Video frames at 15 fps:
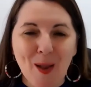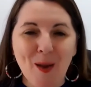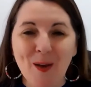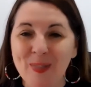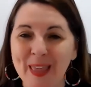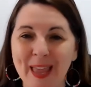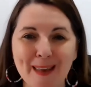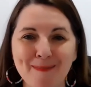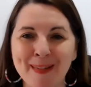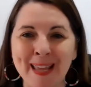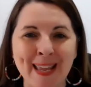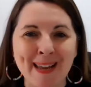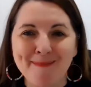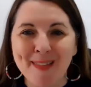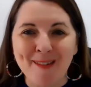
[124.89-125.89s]
who then
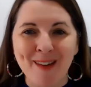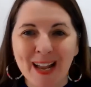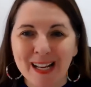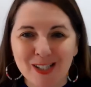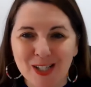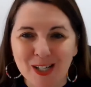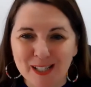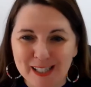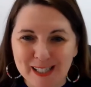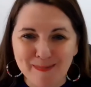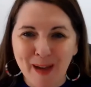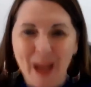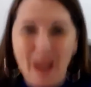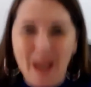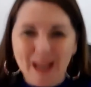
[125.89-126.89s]
became the richest
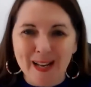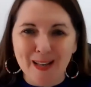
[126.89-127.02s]
man